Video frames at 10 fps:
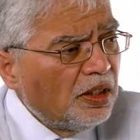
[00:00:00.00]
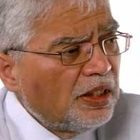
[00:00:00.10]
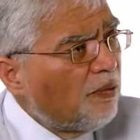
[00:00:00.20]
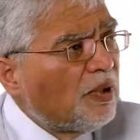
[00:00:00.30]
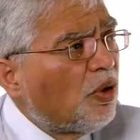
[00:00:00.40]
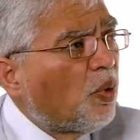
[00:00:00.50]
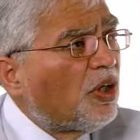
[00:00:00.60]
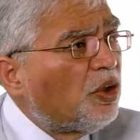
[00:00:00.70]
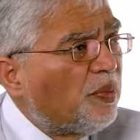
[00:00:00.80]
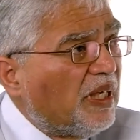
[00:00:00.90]
they were not
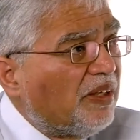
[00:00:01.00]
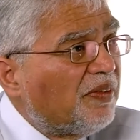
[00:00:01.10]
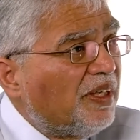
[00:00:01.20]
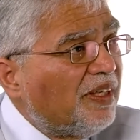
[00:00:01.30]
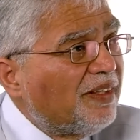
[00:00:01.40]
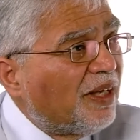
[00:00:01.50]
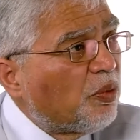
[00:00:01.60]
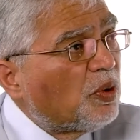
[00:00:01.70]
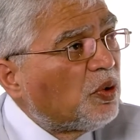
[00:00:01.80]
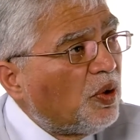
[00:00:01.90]
wanting to believe that
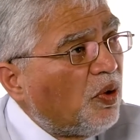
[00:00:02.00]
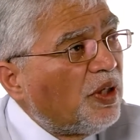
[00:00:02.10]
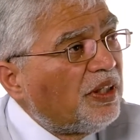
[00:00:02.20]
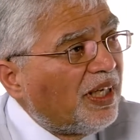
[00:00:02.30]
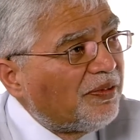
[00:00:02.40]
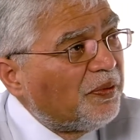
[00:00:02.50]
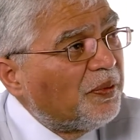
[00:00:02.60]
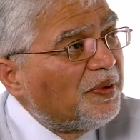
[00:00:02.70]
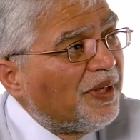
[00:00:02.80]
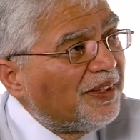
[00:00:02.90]
what was going on in
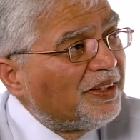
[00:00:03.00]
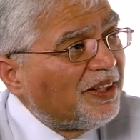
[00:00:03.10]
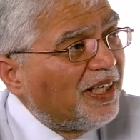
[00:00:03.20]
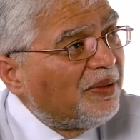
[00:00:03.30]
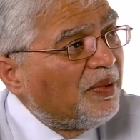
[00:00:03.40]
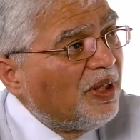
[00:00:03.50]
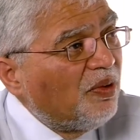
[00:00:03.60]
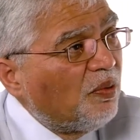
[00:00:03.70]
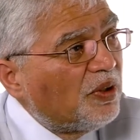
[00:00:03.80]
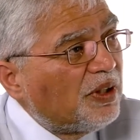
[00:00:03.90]
Darfur at the time
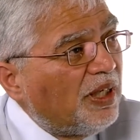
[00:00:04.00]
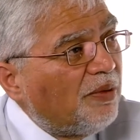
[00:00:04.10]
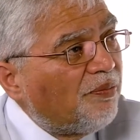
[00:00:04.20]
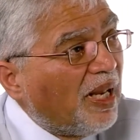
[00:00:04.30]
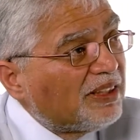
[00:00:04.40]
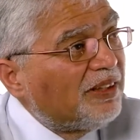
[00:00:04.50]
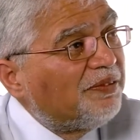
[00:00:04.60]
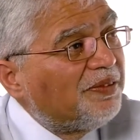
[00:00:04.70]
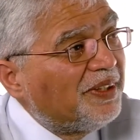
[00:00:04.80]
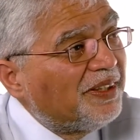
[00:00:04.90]
was a
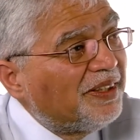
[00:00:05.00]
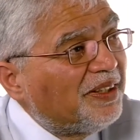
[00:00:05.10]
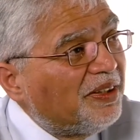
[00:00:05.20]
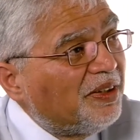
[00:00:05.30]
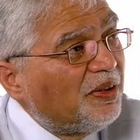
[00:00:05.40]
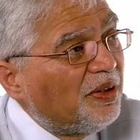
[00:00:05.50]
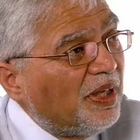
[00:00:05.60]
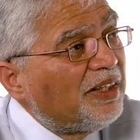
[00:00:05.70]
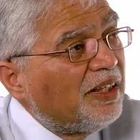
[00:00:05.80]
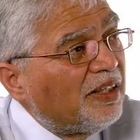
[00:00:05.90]
massive
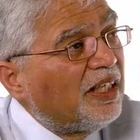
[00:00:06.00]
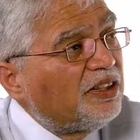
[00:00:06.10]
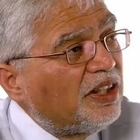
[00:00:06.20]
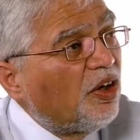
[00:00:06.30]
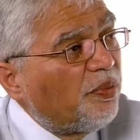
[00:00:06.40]
ethnic cleansing